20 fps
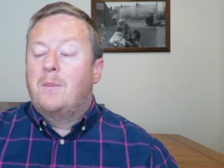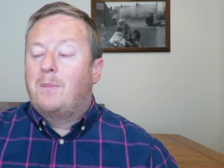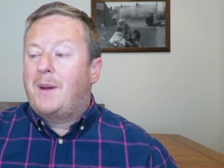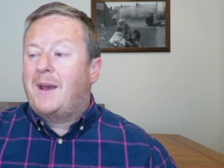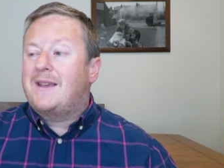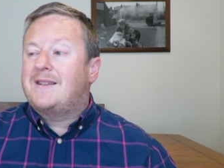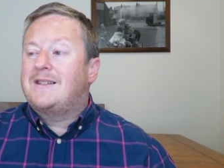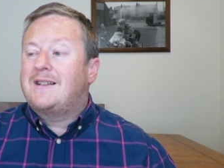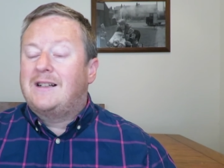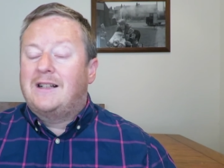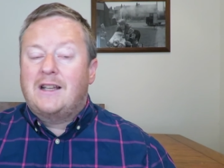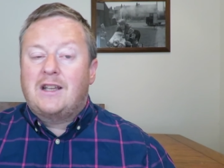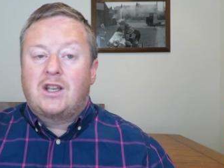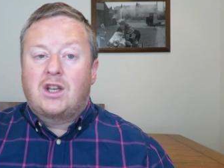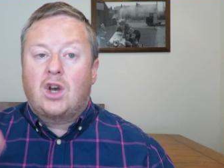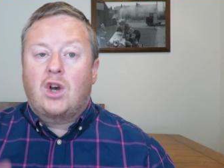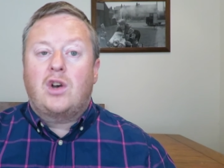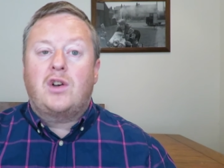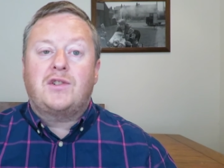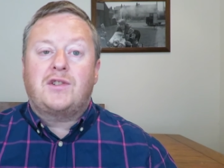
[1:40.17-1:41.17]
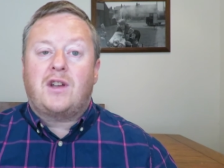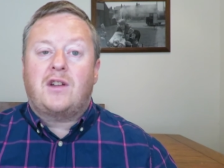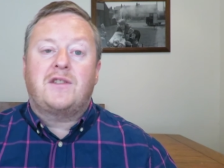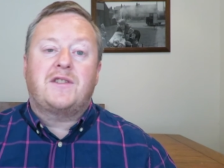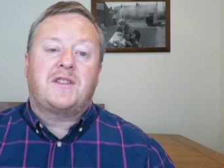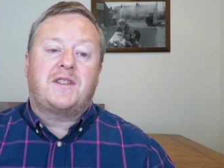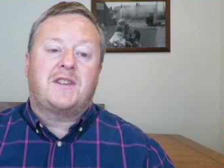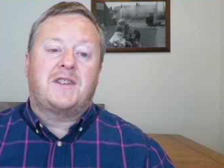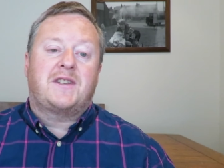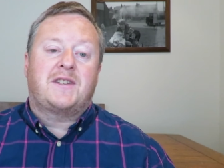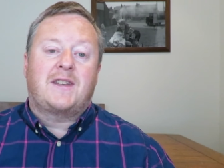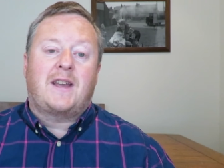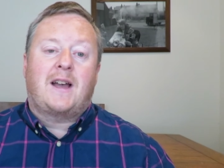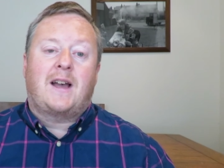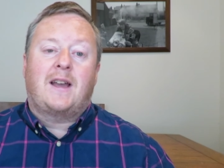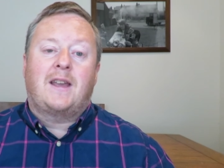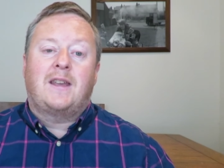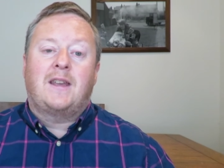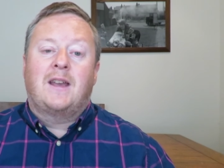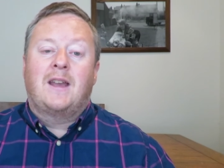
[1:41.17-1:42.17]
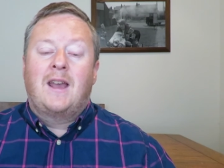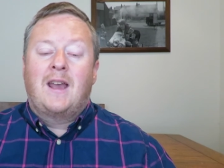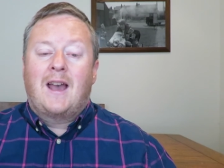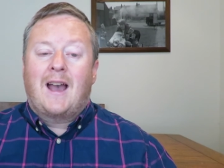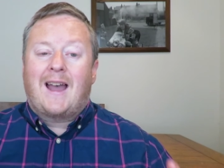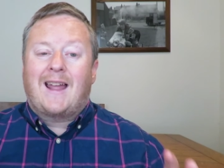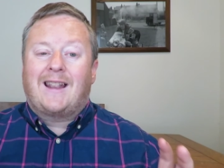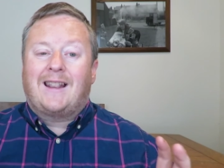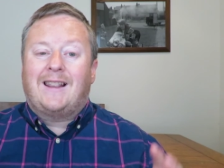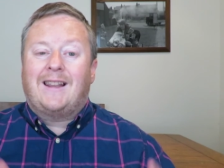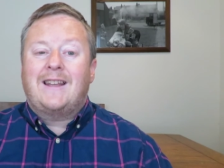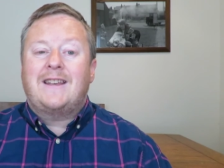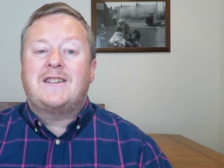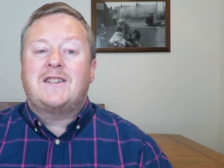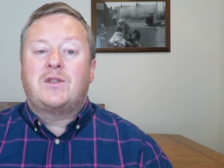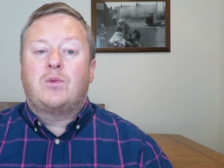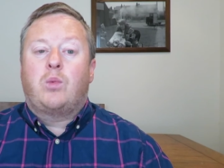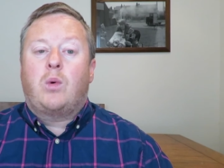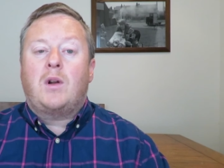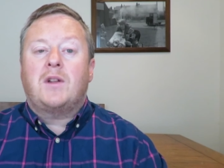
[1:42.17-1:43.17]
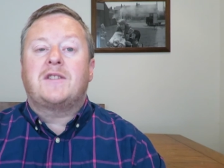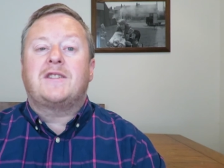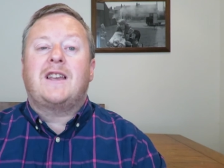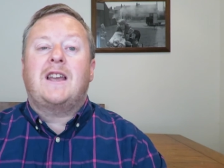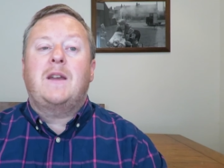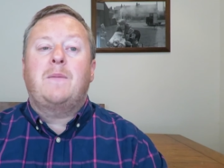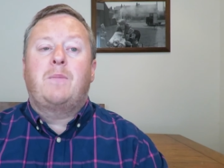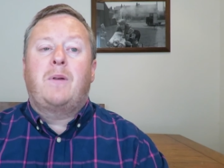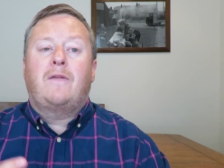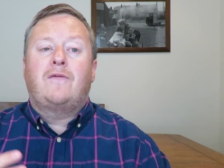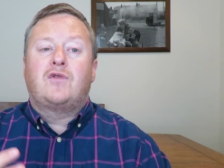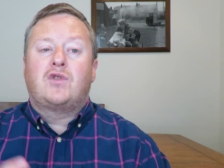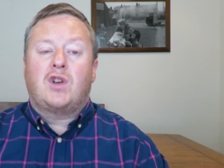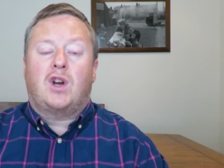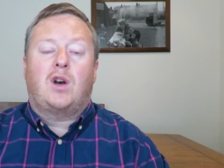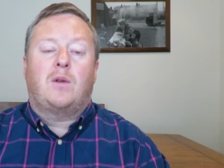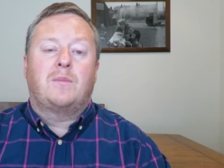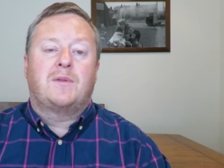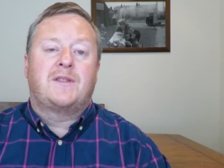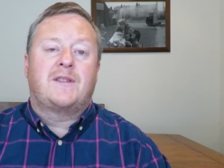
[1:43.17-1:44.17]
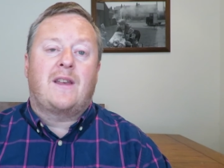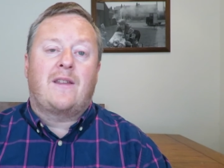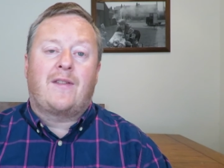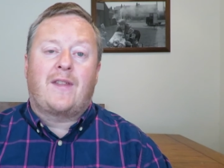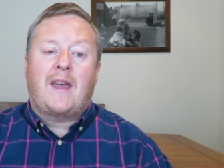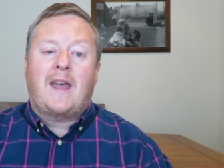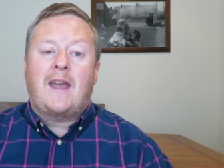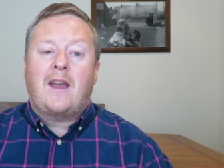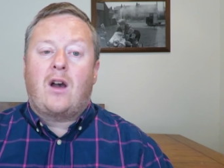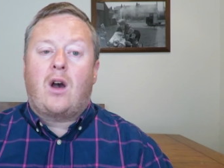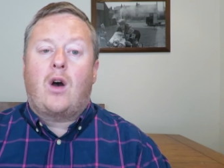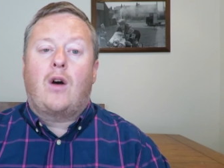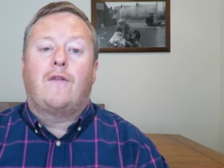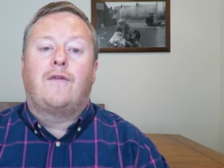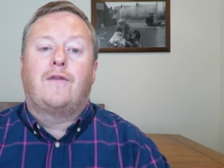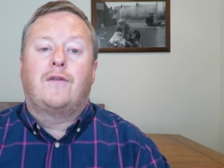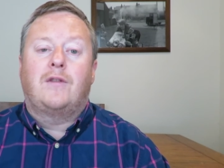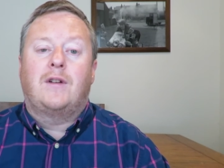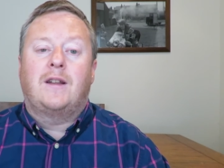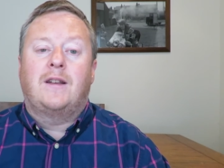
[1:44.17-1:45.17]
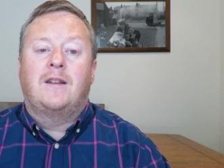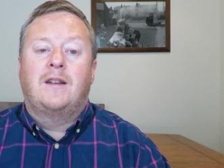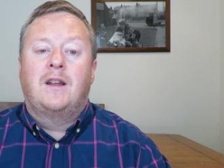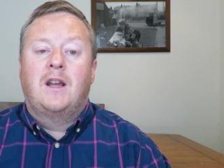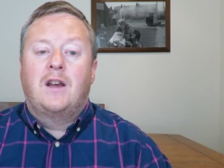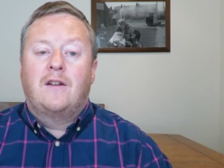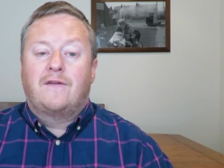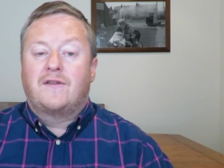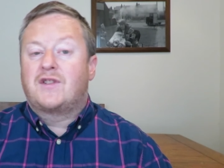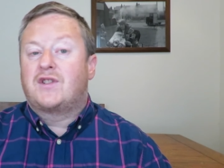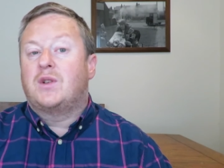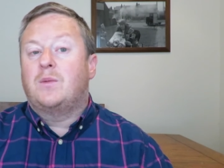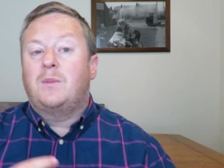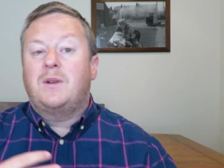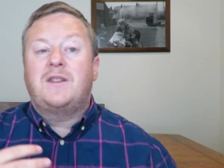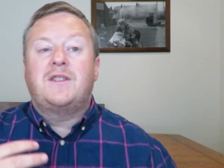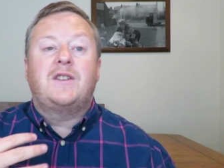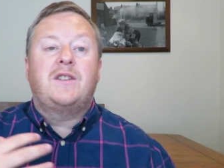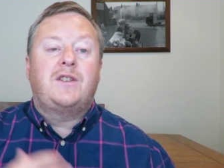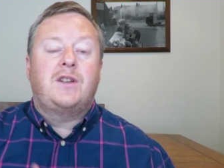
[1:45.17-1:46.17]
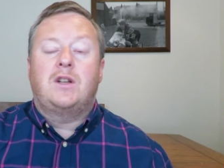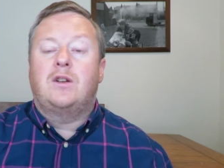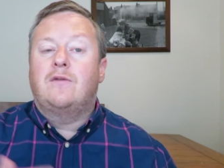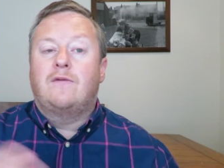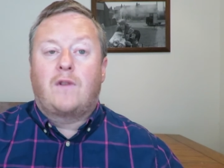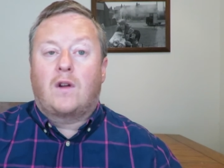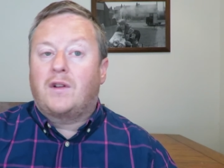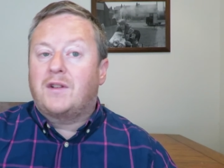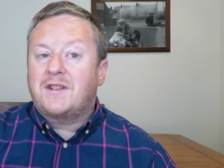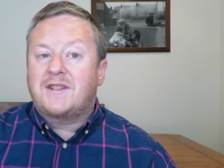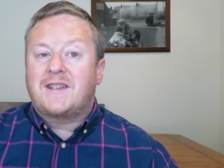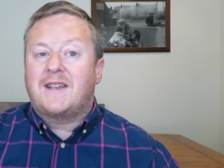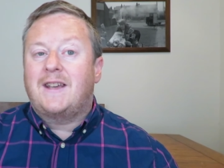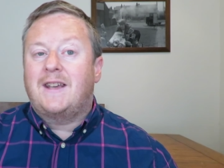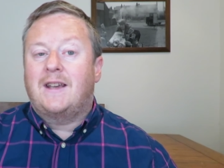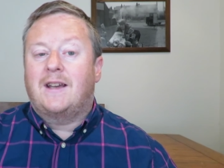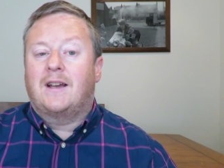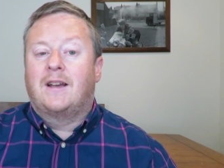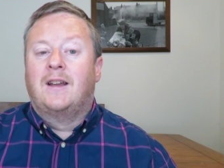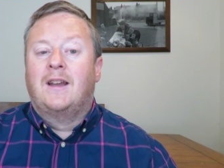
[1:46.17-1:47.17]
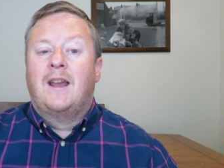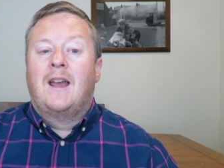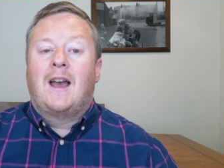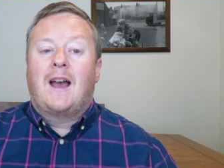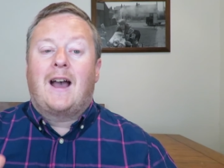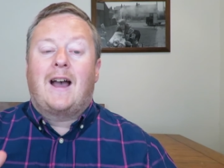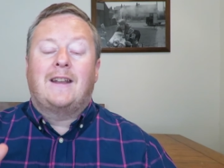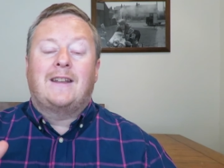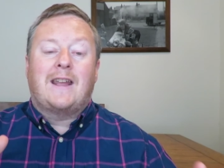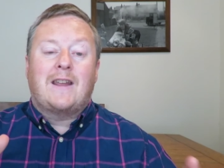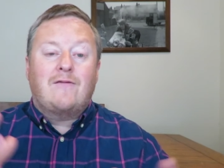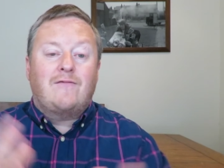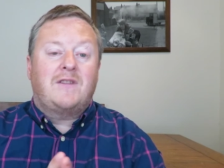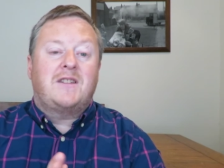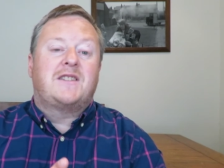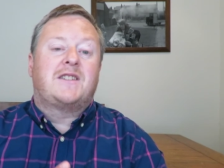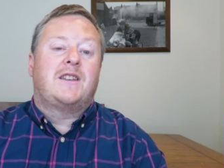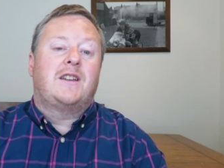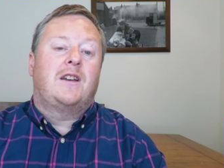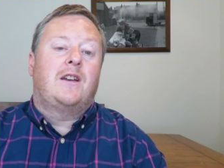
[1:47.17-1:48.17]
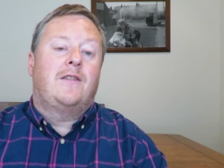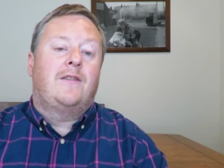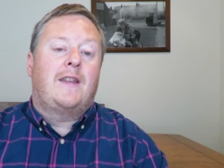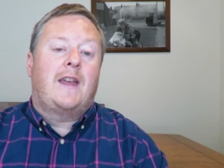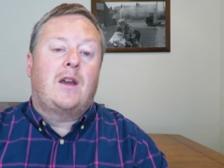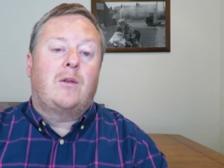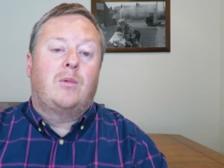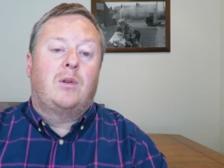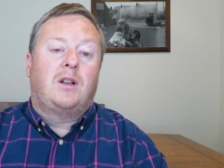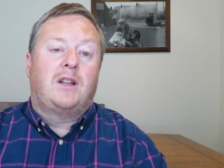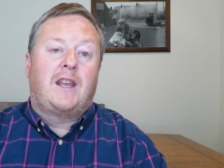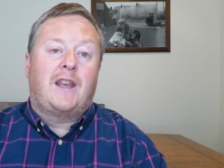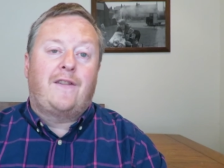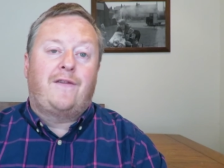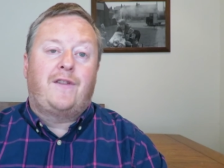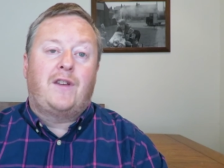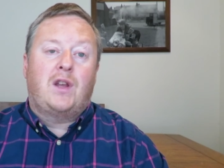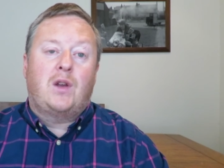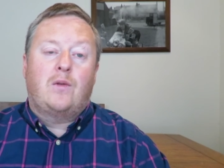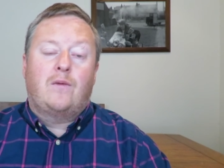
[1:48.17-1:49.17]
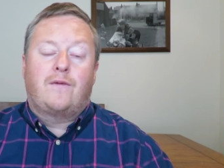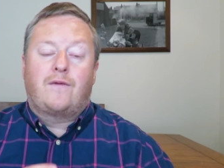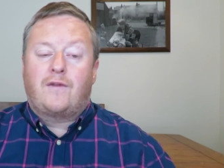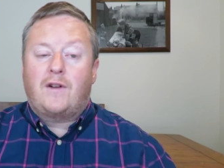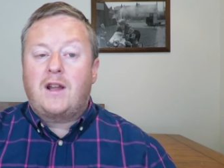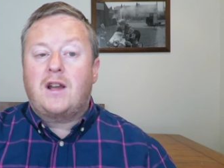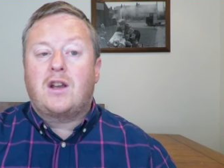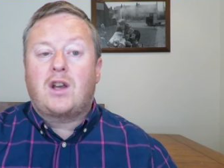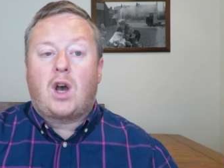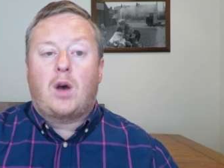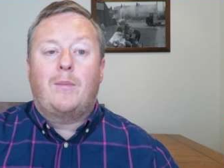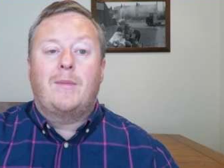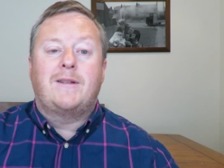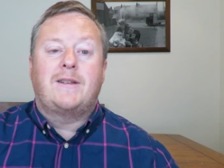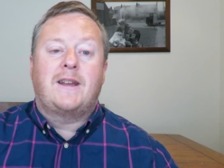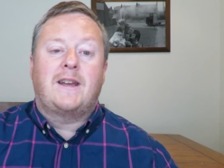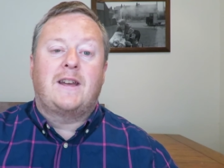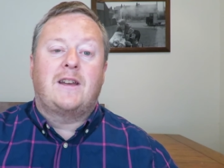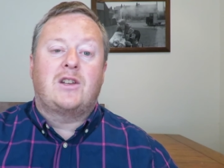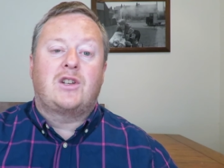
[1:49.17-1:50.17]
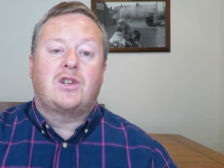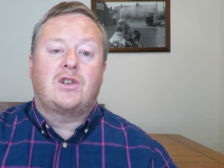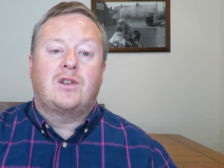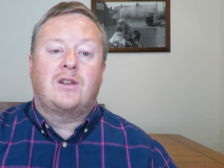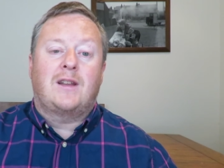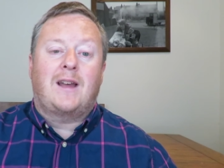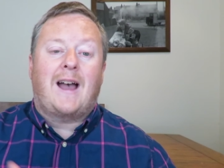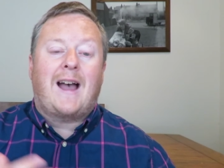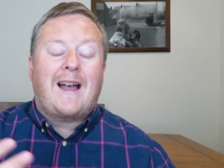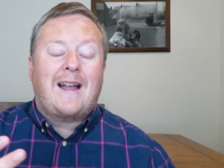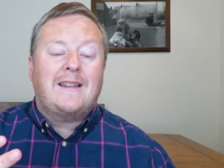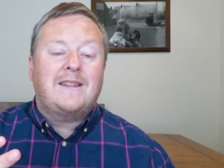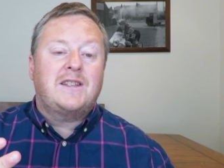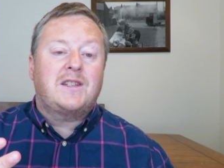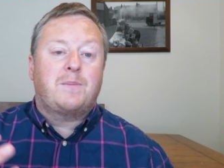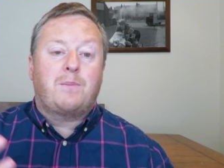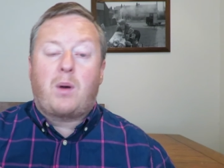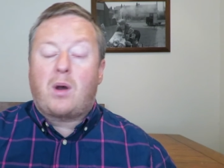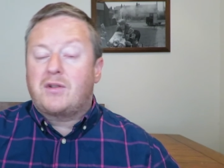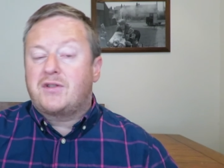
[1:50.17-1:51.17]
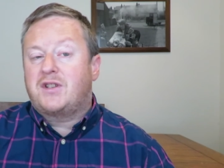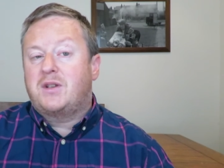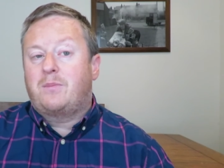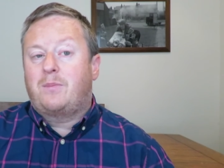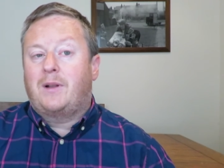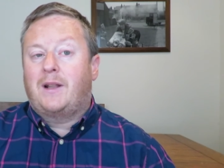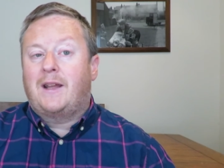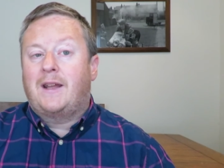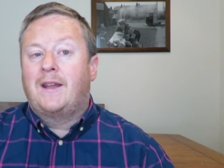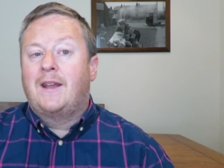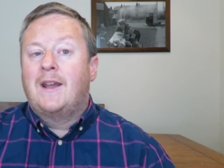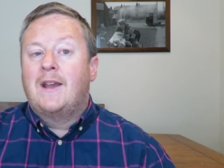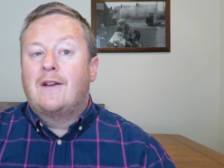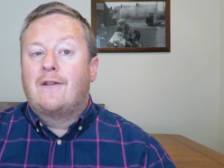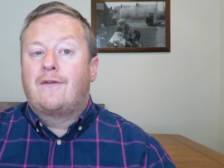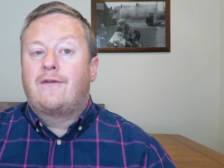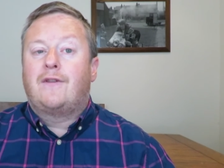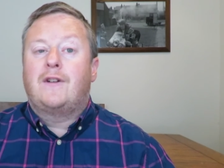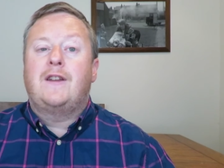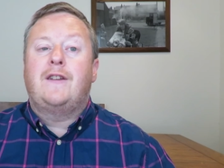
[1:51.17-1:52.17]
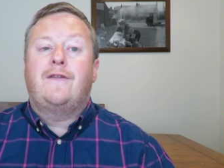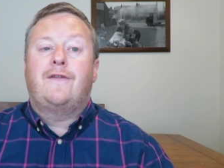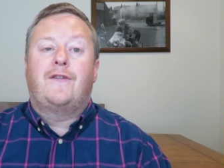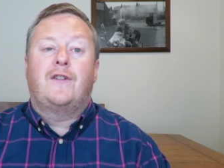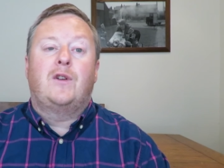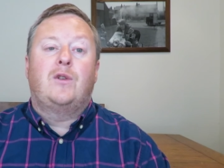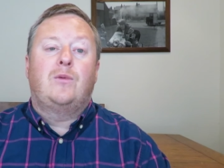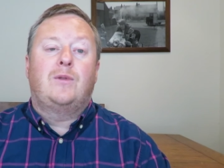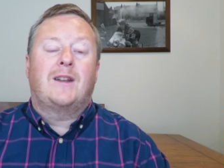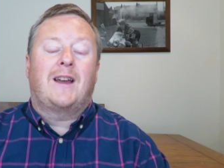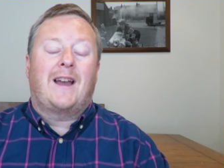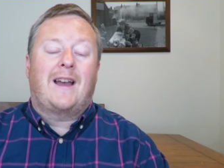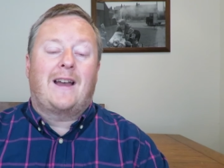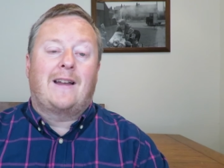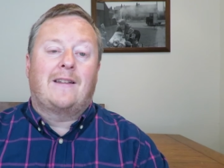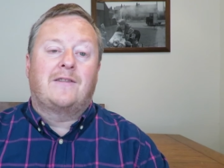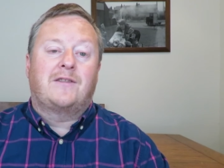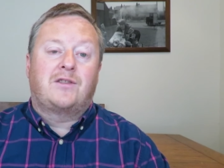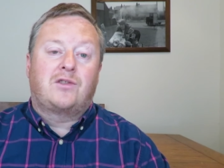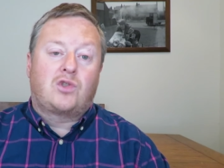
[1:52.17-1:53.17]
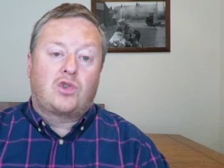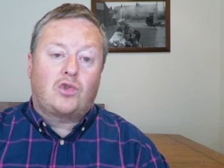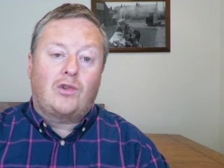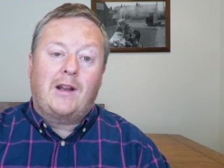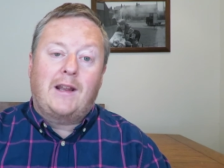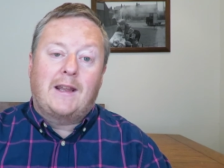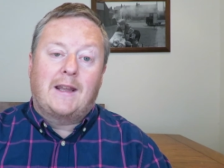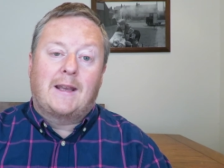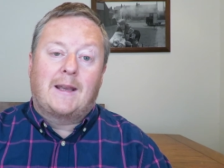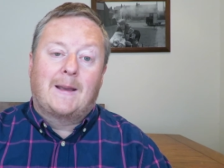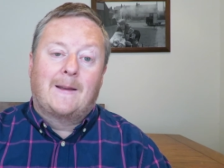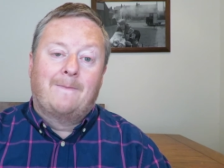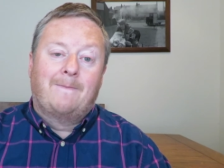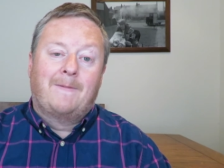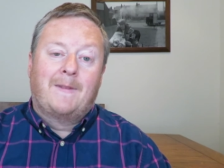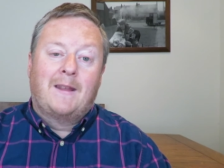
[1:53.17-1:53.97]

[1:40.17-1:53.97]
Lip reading: basically goes onto the site and lists what type of jobs that they're offering for somebody to do, volunteer, and in return they will give you free accommodation and possibly free food and drink.